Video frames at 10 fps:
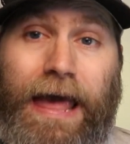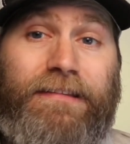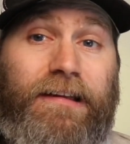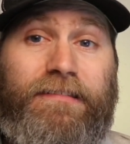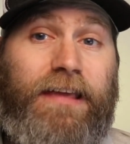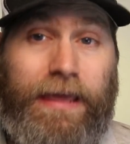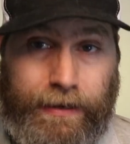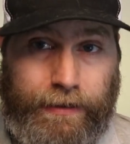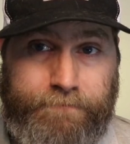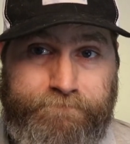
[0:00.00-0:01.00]
SSD
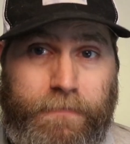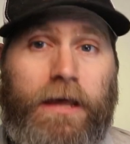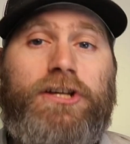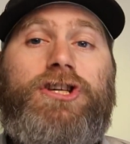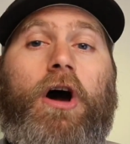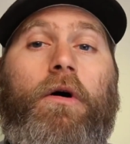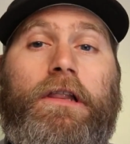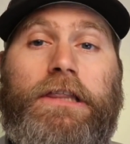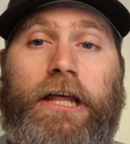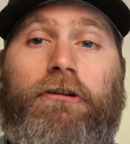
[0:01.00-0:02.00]
in it. So
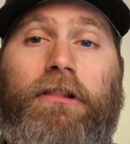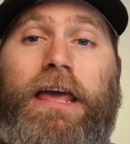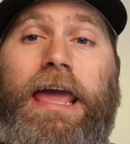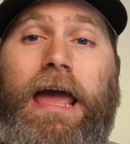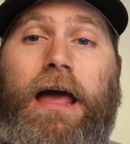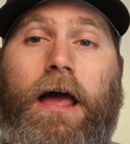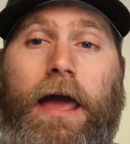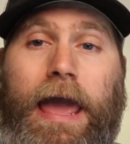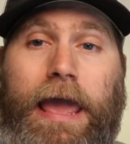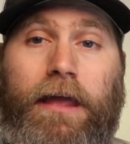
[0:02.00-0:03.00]
literally
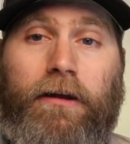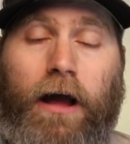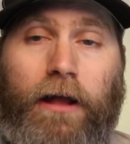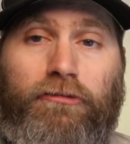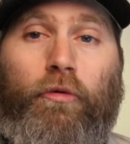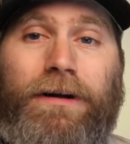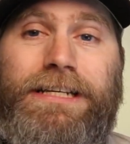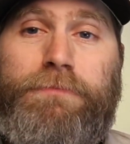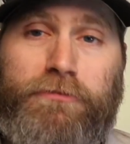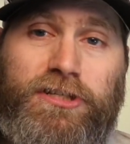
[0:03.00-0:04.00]
a
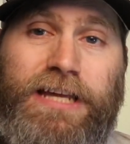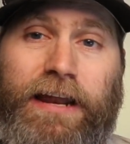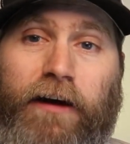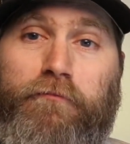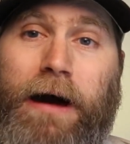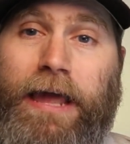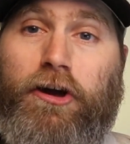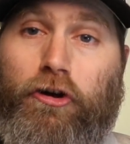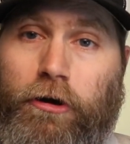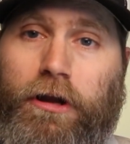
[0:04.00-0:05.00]
20% of my
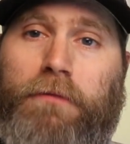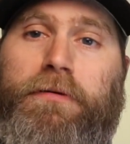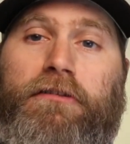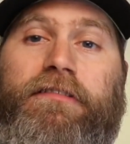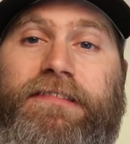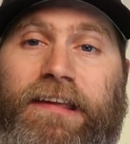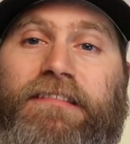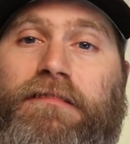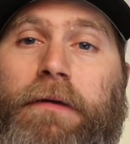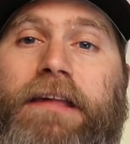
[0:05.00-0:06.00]
current computer's
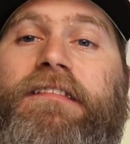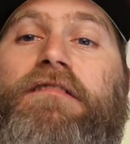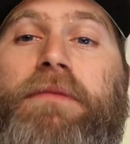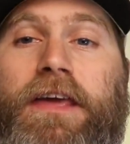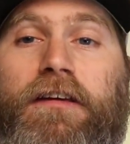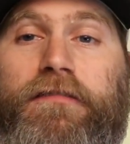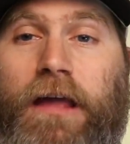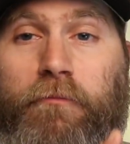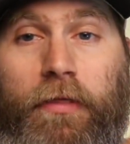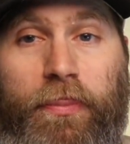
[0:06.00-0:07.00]
disk space is being used
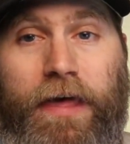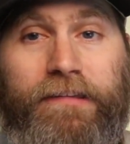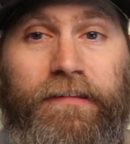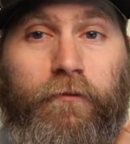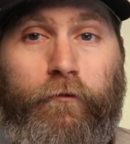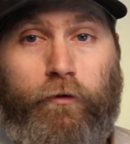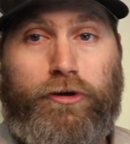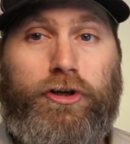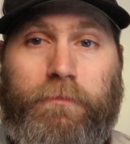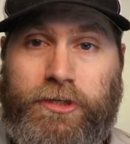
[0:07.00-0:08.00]
up with this
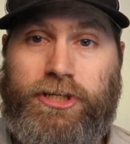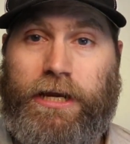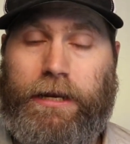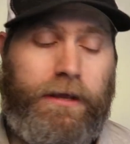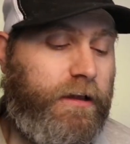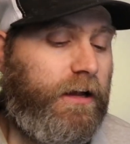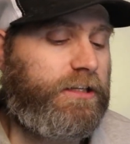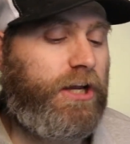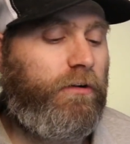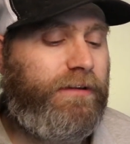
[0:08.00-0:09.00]
virtual machine.
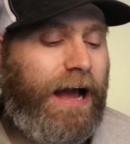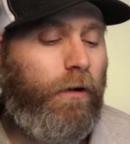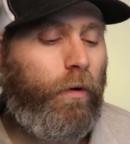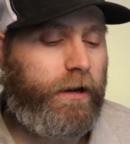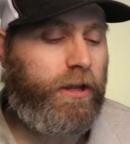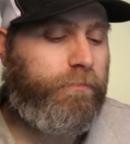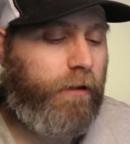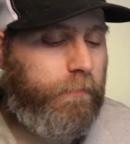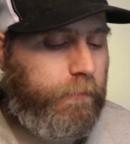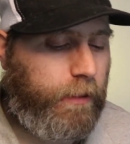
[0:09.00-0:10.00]
So not one you
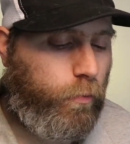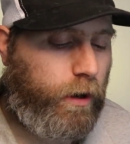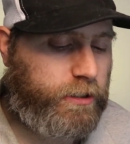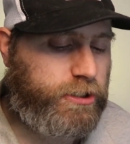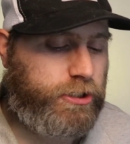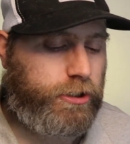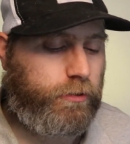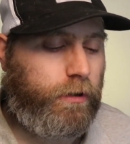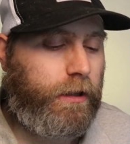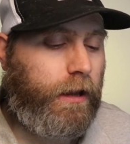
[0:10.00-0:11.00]
probably want
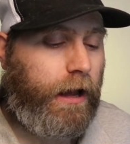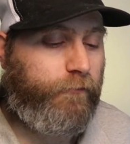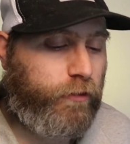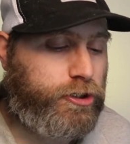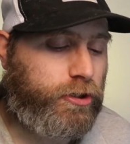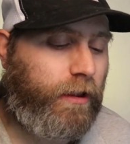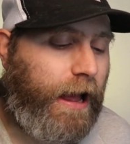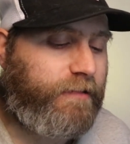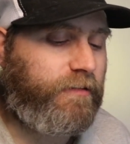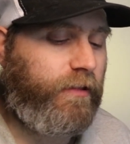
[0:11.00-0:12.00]
to uh,
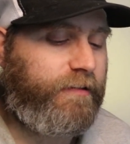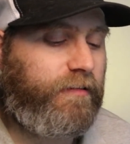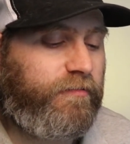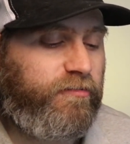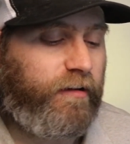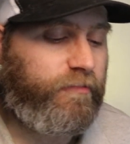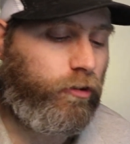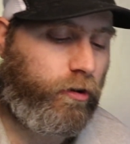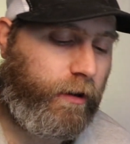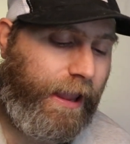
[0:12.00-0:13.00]
virtualize unless it's just
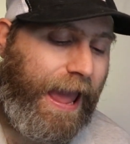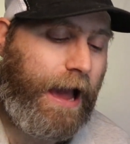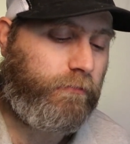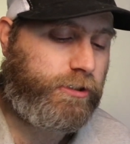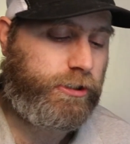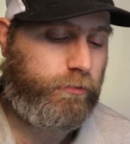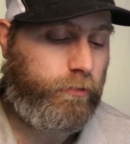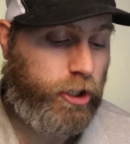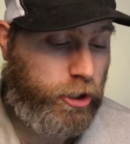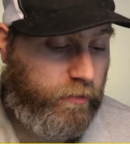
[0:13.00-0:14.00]
learning how
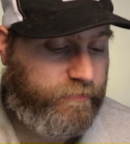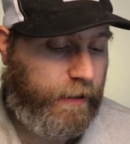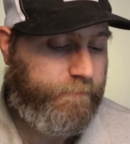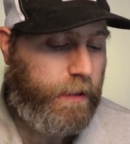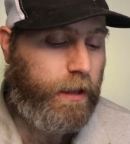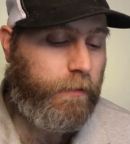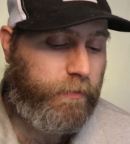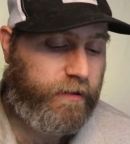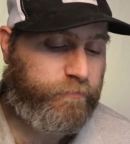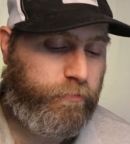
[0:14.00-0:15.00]
to use it.
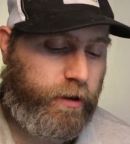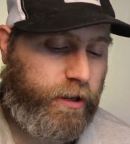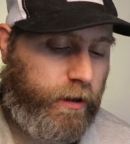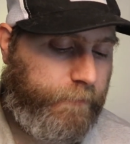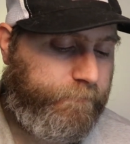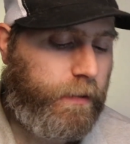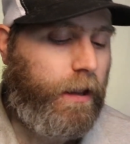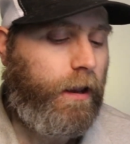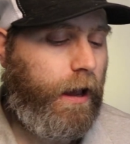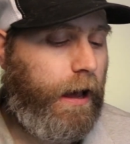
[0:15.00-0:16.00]
But it's pretty good.
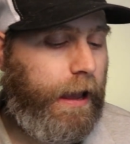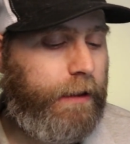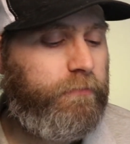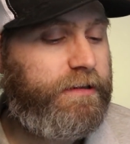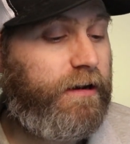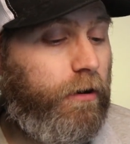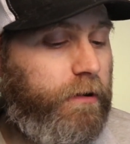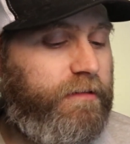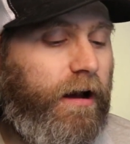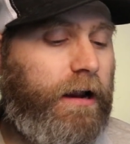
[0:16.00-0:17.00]
Uh, and we did
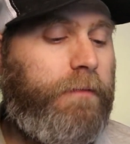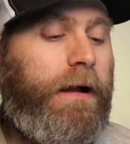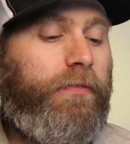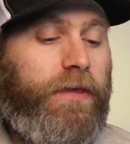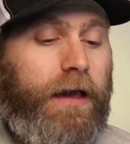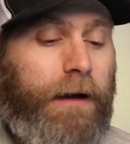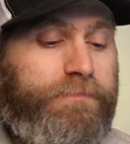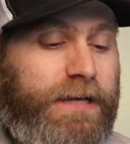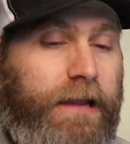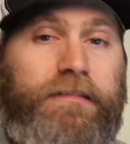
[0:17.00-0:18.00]
already talk about the
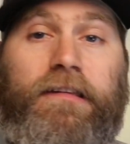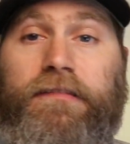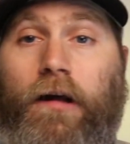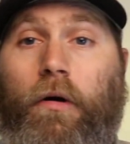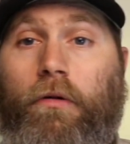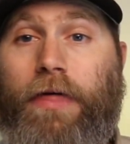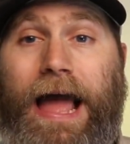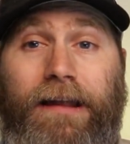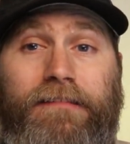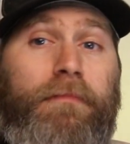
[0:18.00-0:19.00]
updates. So
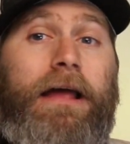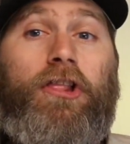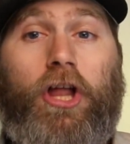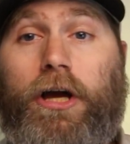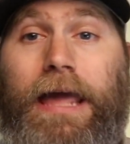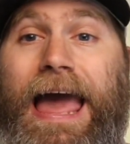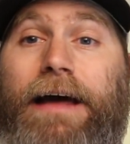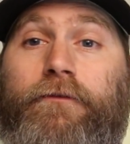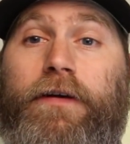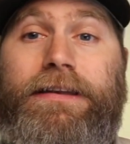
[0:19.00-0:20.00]
that is my look
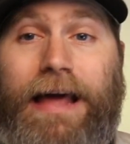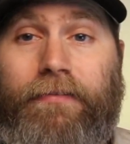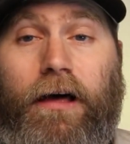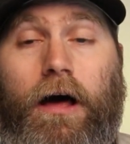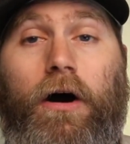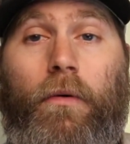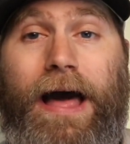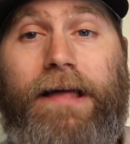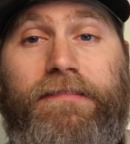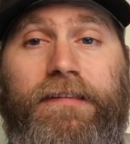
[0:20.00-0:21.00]
at Vanilla
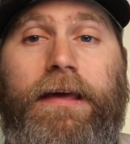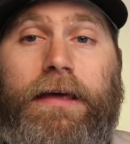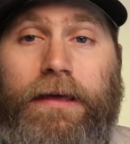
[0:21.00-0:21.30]
OS.